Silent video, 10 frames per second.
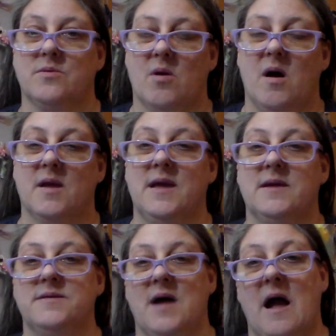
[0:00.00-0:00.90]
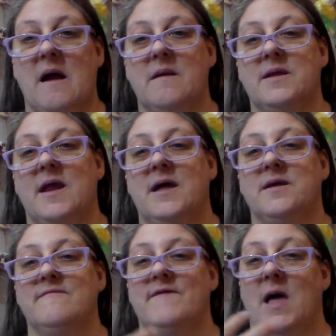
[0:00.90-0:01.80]
and groggy and tired, and I
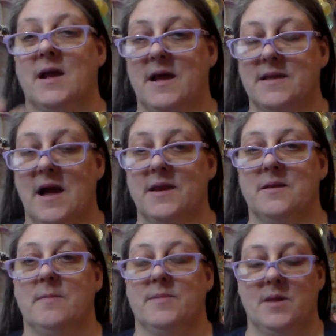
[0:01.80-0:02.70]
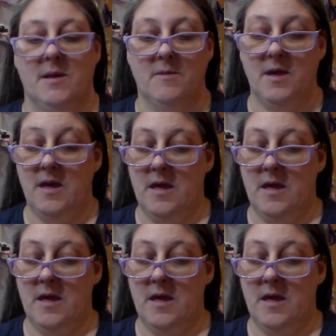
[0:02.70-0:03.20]
didn't feel like I had gotten enough sleep.